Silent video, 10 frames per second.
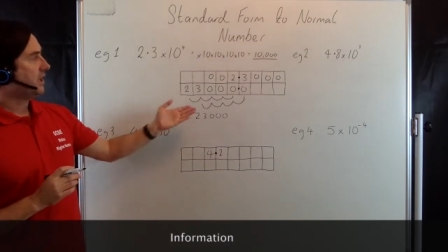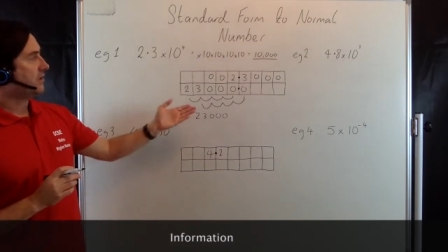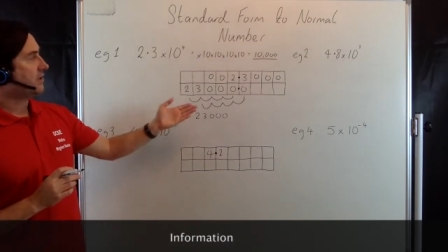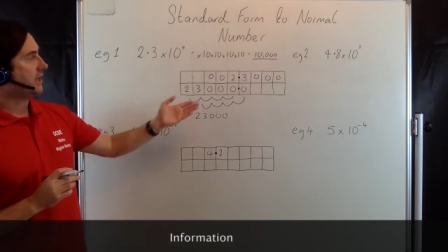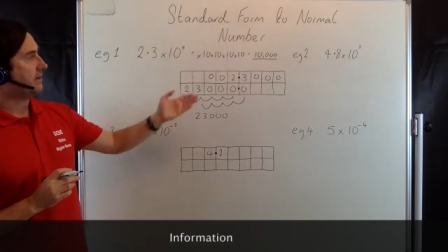
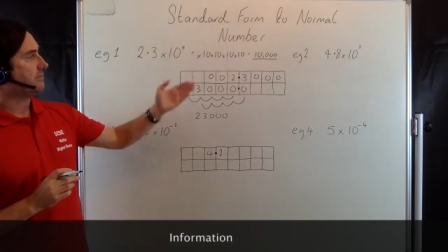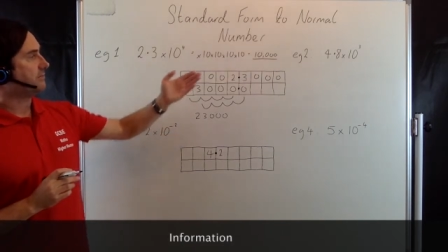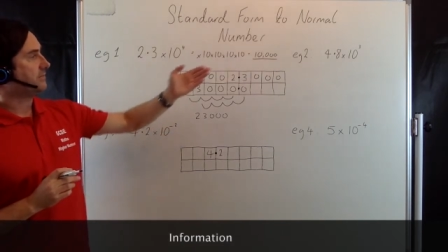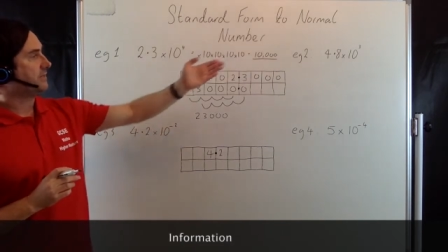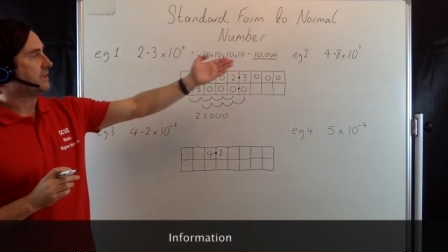Okay,
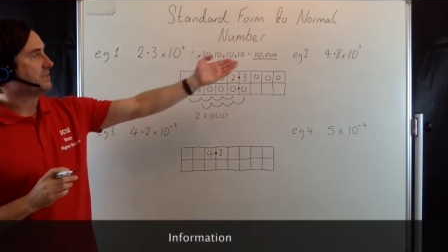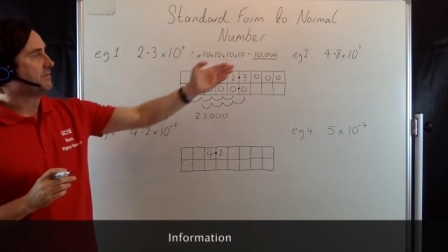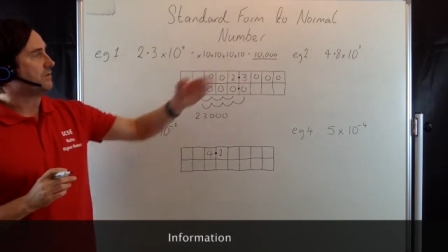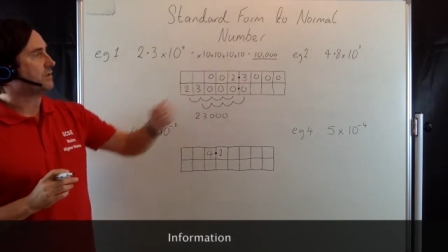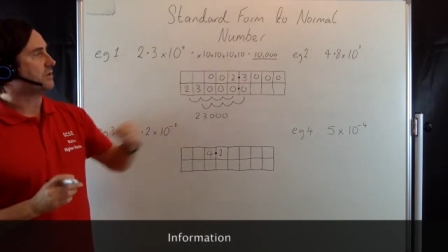let's
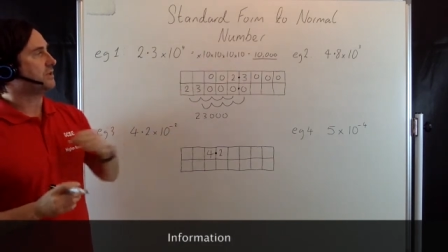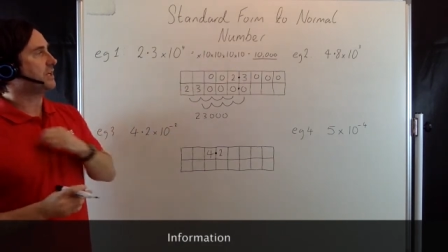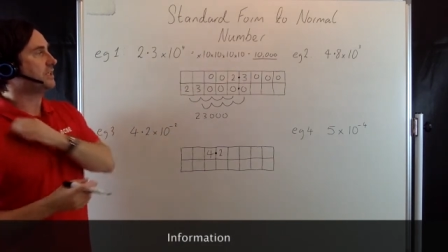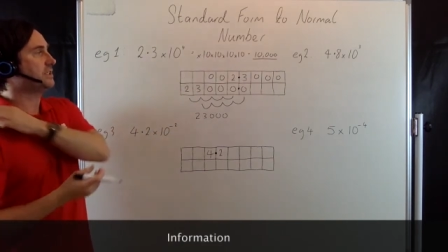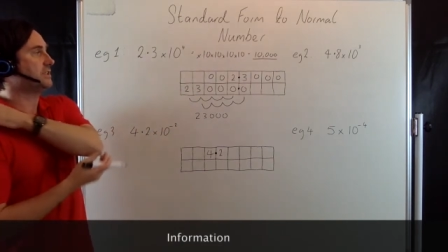have a look at the
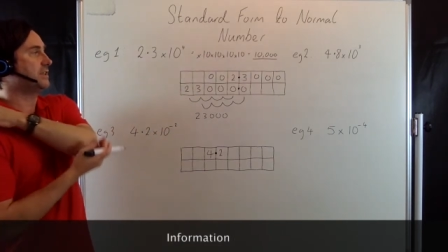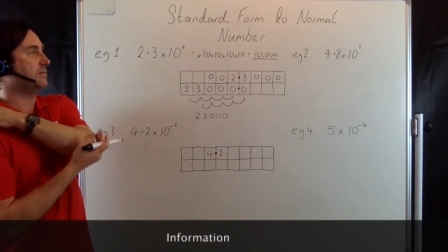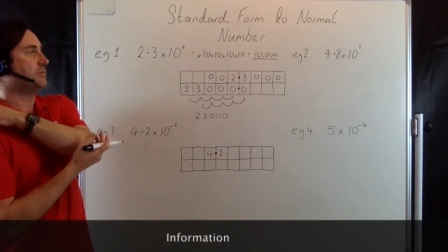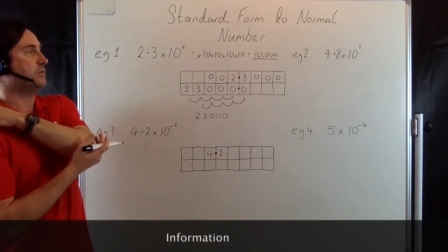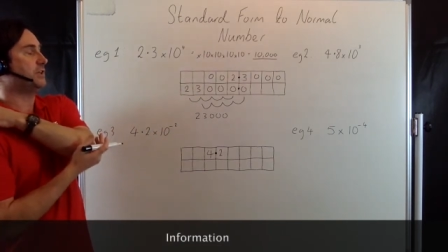next
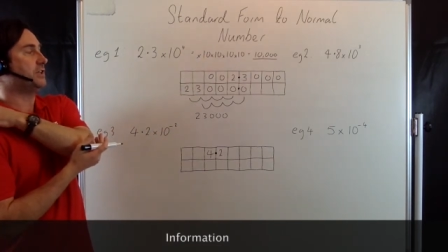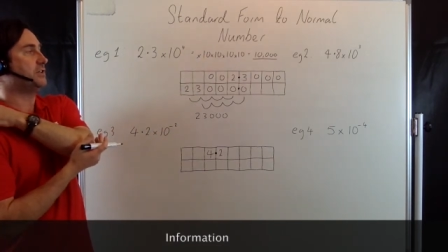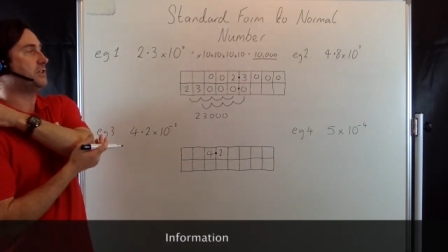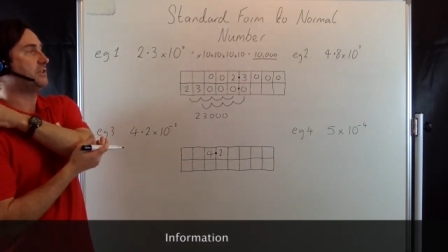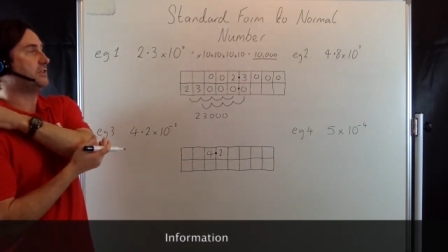example,
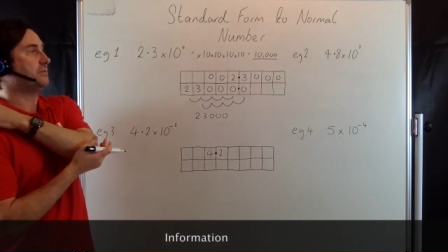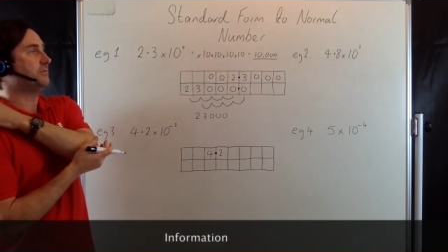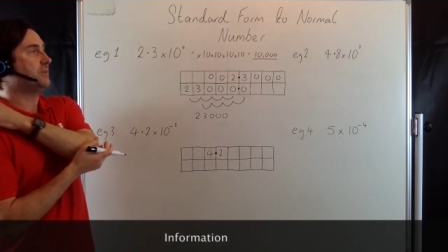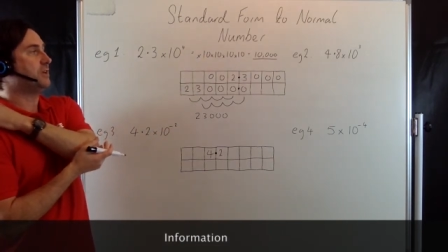e.g. 2.